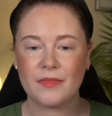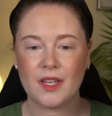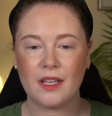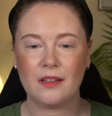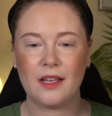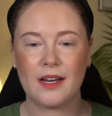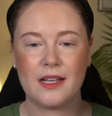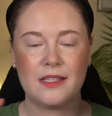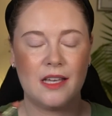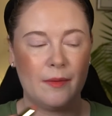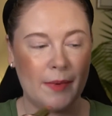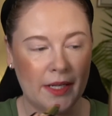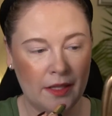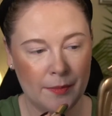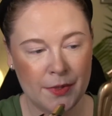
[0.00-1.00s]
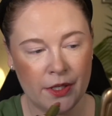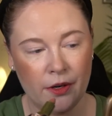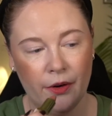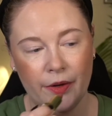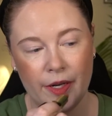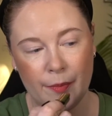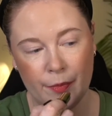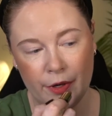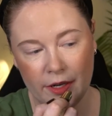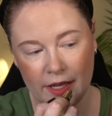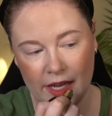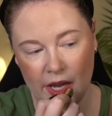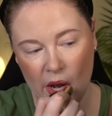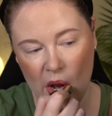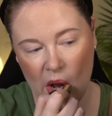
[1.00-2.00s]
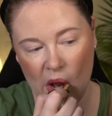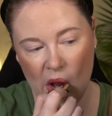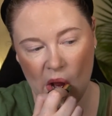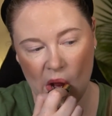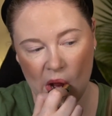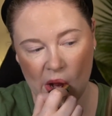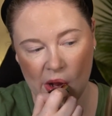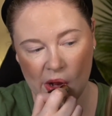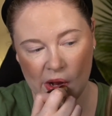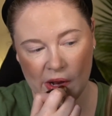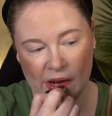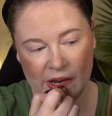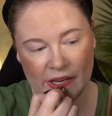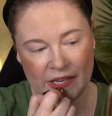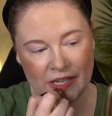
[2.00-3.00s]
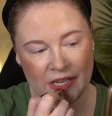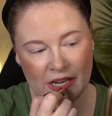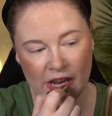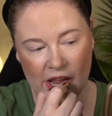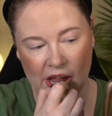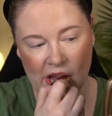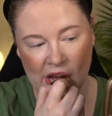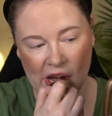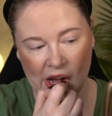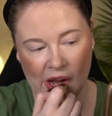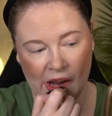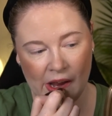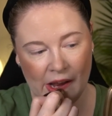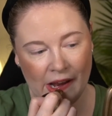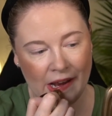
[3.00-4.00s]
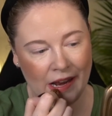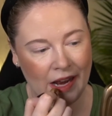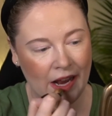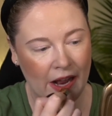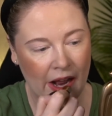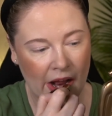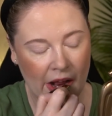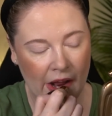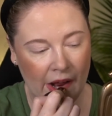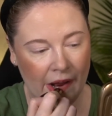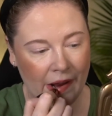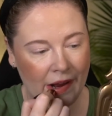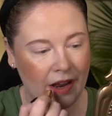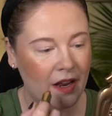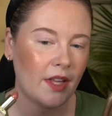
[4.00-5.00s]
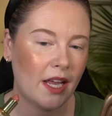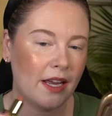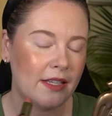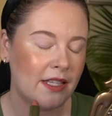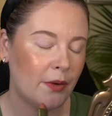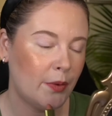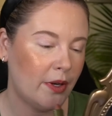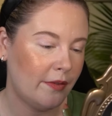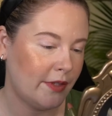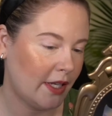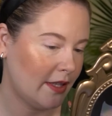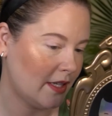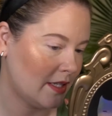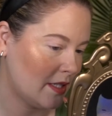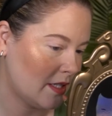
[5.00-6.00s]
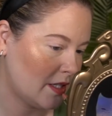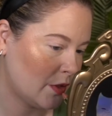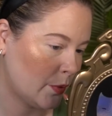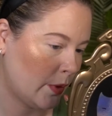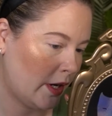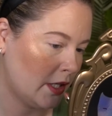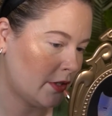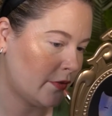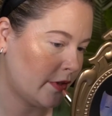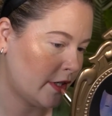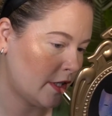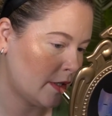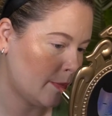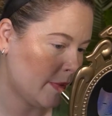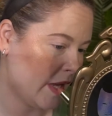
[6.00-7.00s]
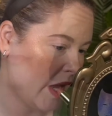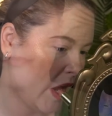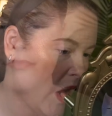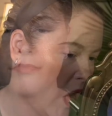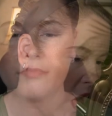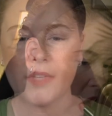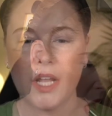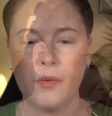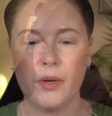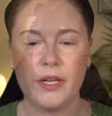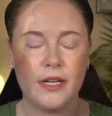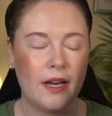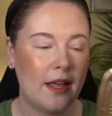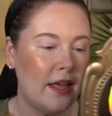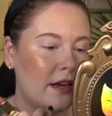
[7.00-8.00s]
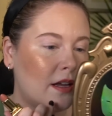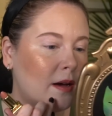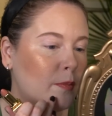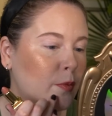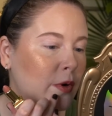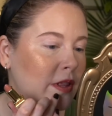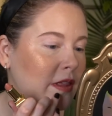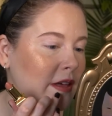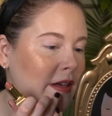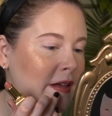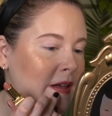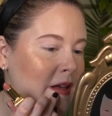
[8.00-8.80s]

And like I said, my lips are already pretty stained. I guess I would have done this swatch first, but I wanted to end up with it.